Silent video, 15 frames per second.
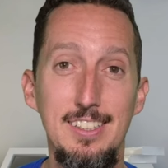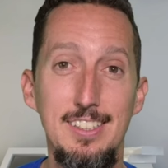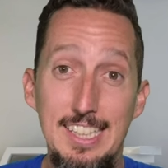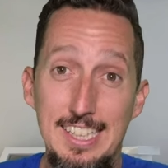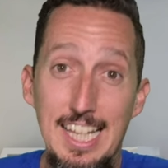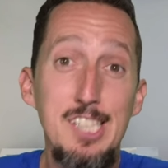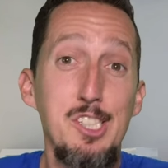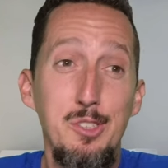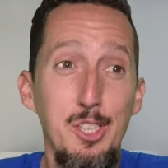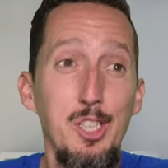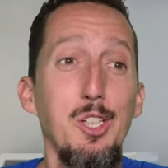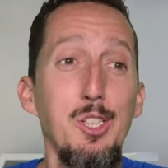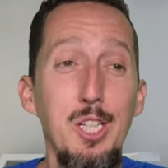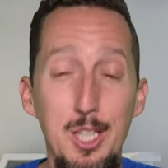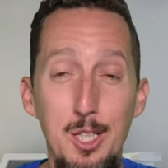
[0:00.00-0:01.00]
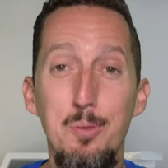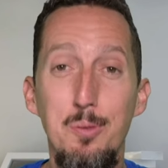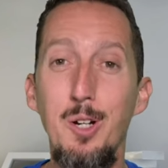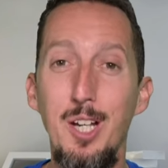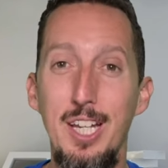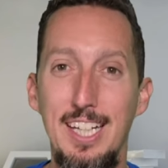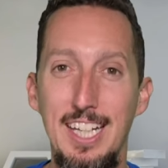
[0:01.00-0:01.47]
Like, that's literally the
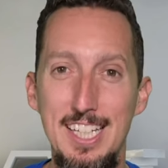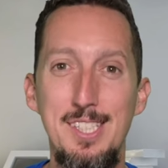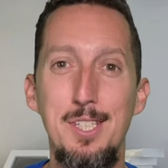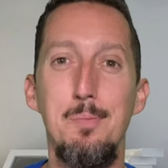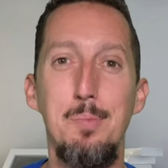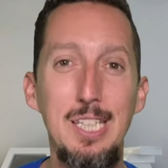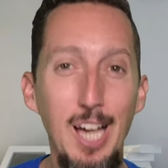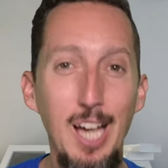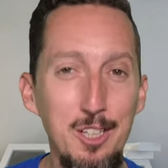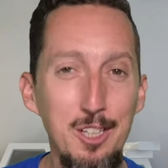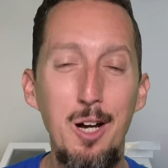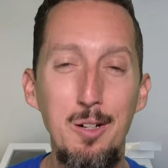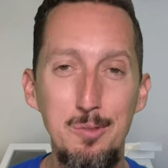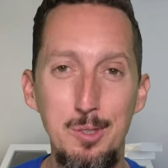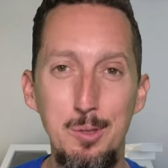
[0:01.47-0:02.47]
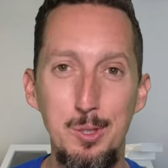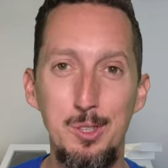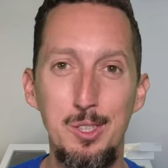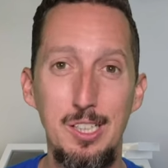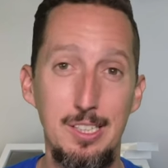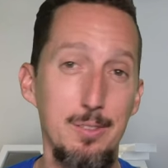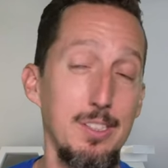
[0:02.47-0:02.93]
point, is to be
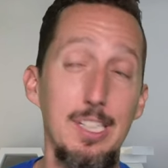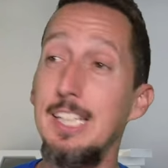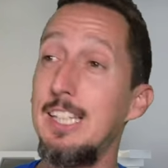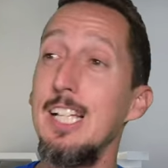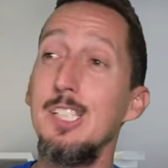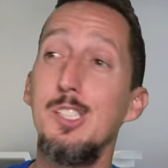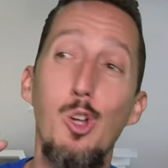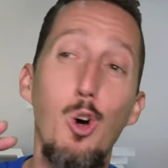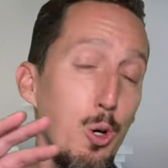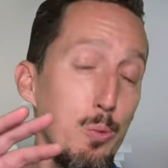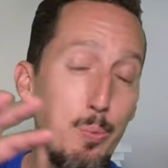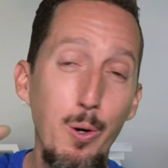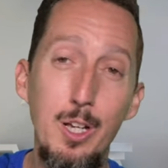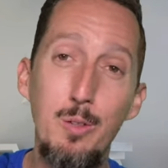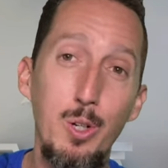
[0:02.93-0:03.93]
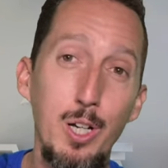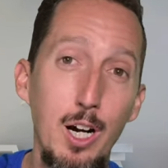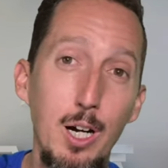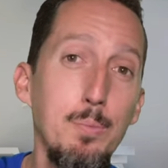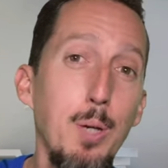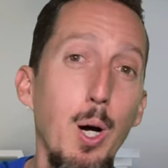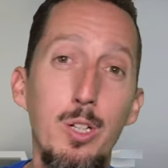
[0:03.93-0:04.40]
uncomfortable. Like, that's the whole point of what
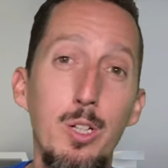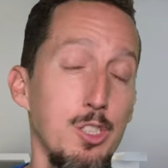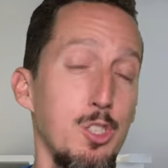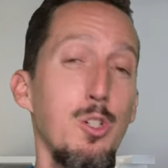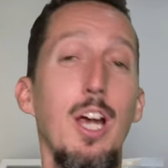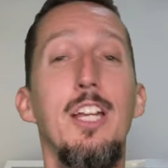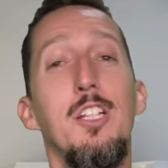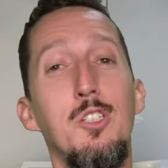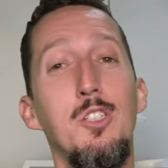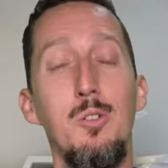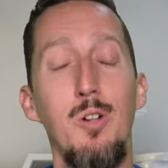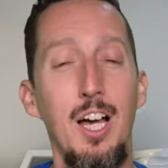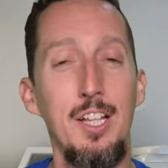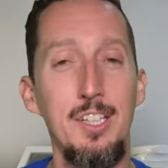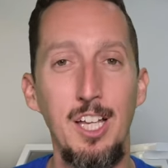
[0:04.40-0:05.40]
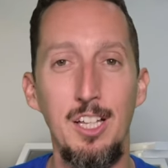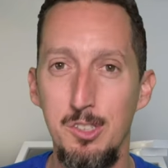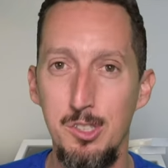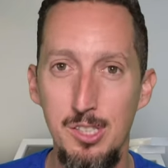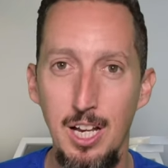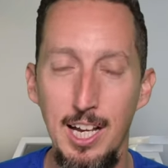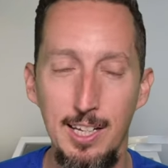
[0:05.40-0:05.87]
our opponent is trying to do on the
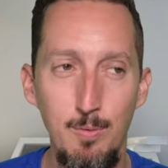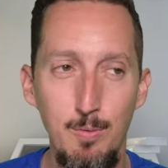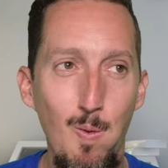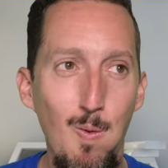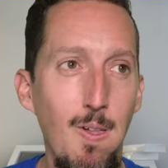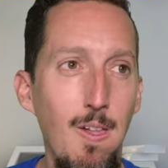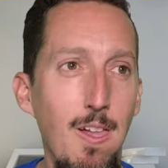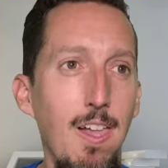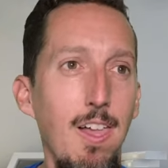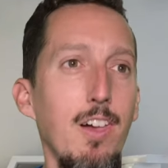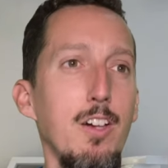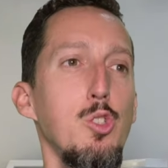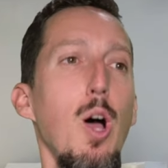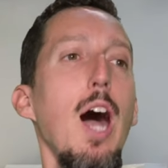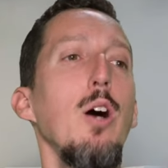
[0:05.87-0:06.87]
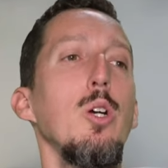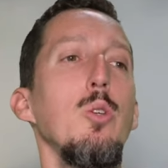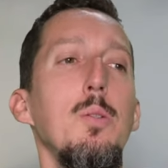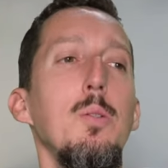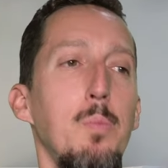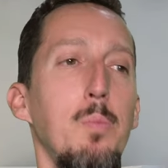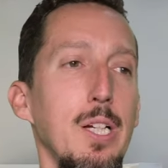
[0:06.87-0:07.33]
other side. So how can
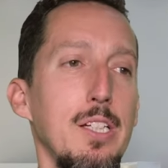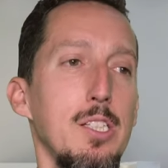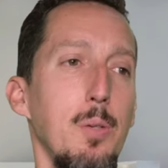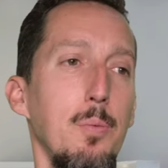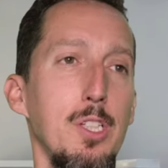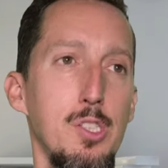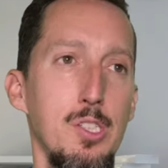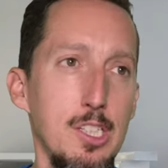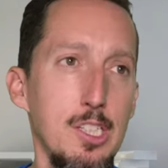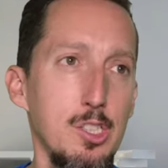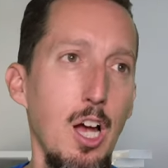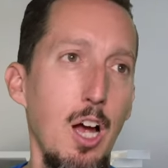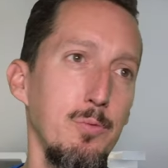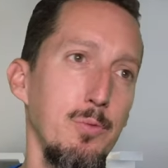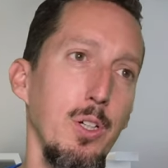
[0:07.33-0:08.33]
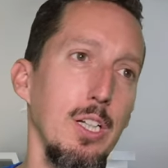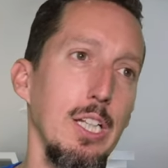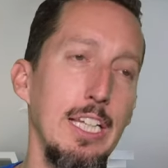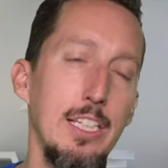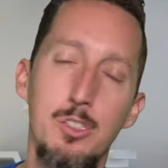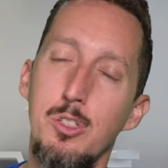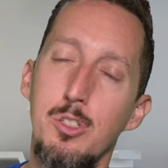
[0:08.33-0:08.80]
we bring some of this discomfort
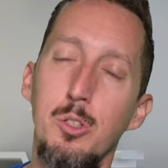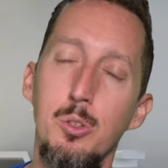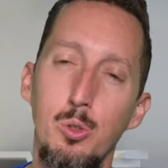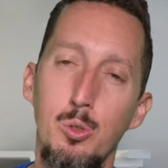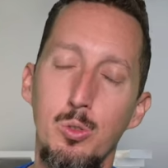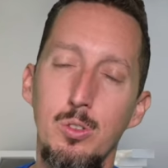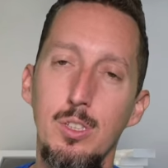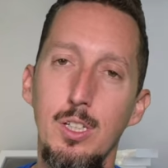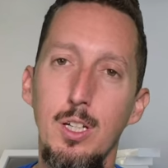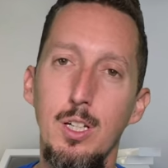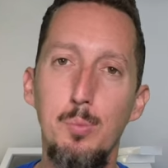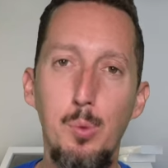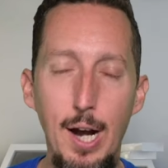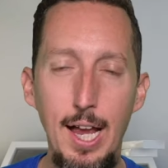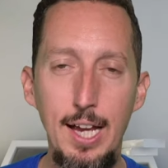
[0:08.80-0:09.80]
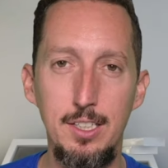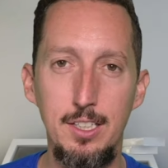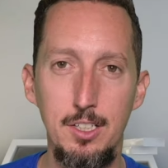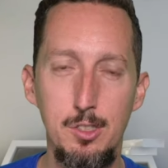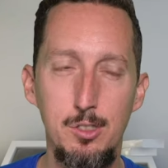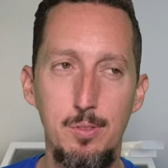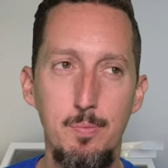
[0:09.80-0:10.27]
into
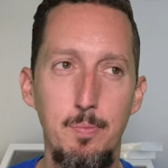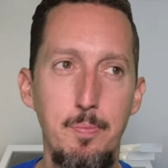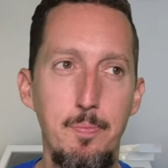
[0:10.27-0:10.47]
practice?